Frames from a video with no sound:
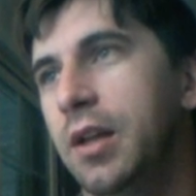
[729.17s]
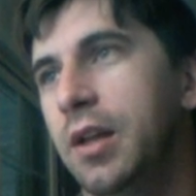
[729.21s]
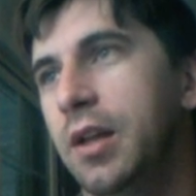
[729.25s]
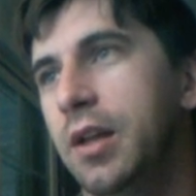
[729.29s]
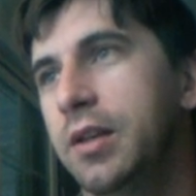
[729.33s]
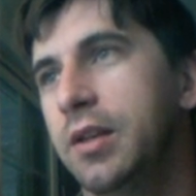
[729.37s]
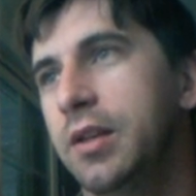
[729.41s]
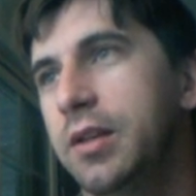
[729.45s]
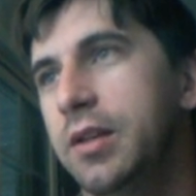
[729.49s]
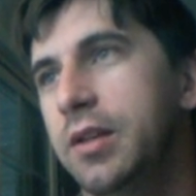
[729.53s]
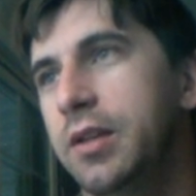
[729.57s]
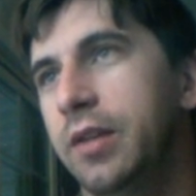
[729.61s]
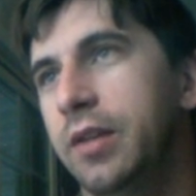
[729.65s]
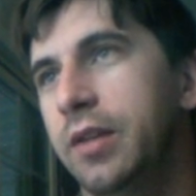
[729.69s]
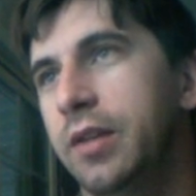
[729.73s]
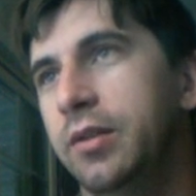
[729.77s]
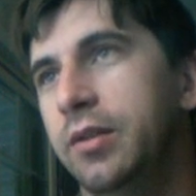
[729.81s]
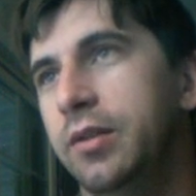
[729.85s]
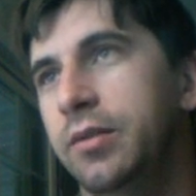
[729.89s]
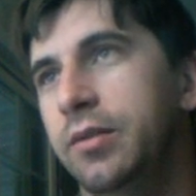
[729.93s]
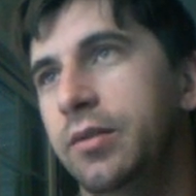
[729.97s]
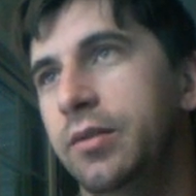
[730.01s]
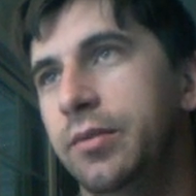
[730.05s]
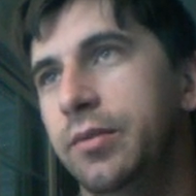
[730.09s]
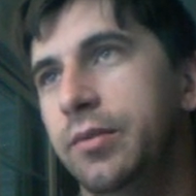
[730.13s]

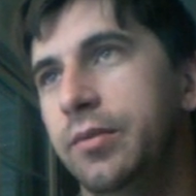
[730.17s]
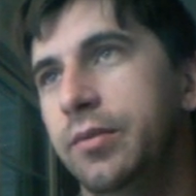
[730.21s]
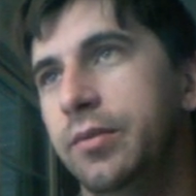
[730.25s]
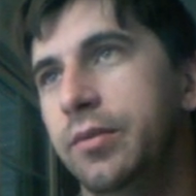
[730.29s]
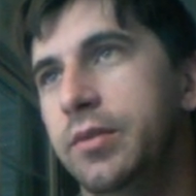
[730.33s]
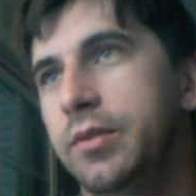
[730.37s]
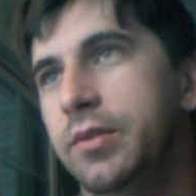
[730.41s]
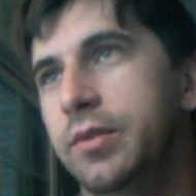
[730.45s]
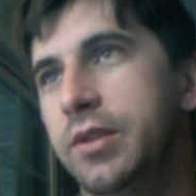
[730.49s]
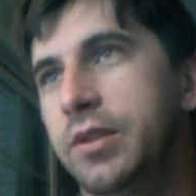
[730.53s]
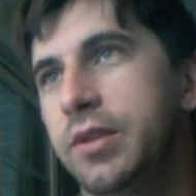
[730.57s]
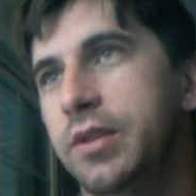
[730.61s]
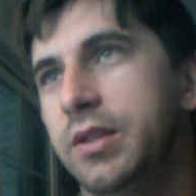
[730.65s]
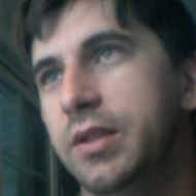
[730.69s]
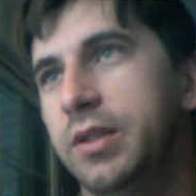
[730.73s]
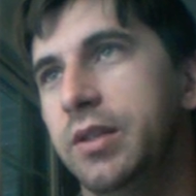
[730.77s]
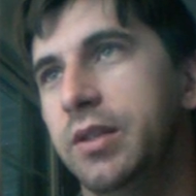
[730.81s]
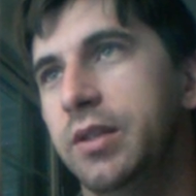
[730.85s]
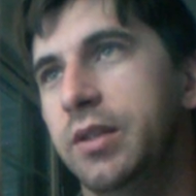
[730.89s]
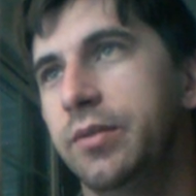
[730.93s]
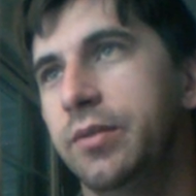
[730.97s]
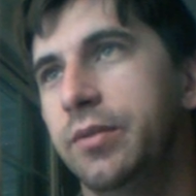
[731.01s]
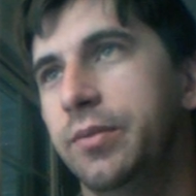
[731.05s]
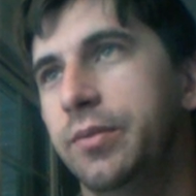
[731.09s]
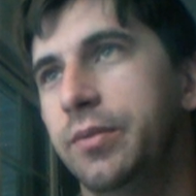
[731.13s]
Downloads,
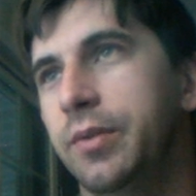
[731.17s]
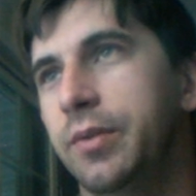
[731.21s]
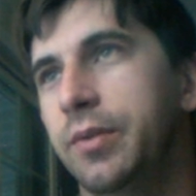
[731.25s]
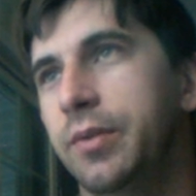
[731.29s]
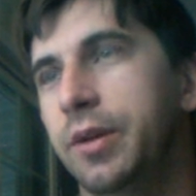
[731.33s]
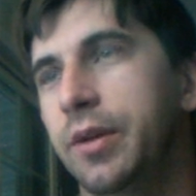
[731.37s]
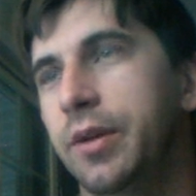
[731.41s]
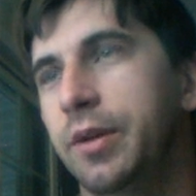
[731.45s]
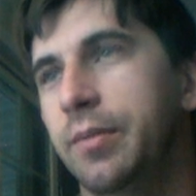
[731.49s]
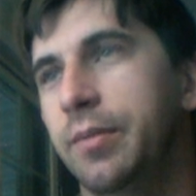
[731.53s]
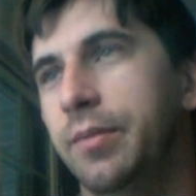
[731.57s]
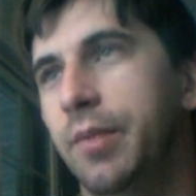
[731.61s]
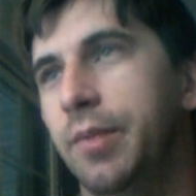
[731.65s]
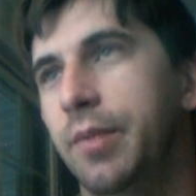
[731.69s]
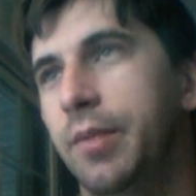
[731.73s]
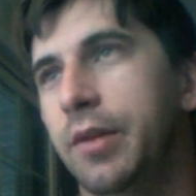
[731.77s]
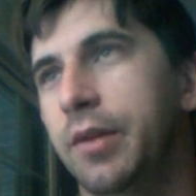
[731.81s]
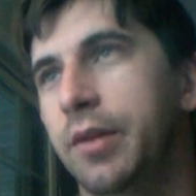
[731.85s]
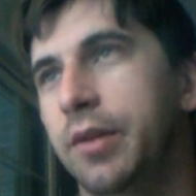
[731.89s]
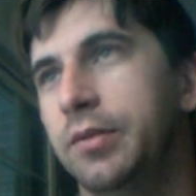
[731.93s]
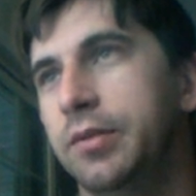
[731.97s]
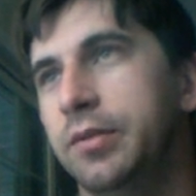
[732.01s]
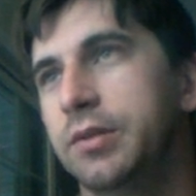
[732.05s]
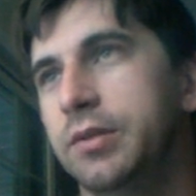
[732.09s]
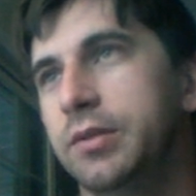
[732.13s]

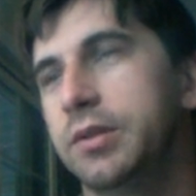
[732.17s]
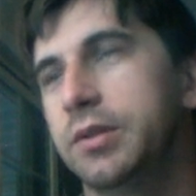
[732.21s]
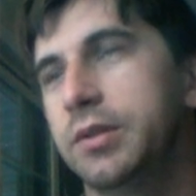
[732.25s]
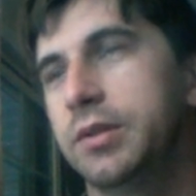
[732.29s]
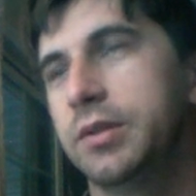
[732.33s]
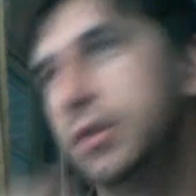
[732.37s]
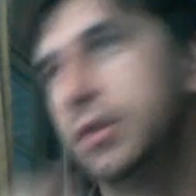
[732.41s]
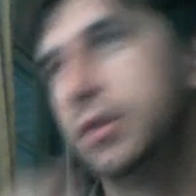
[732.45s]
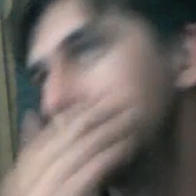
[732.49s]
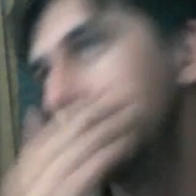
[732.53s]
models.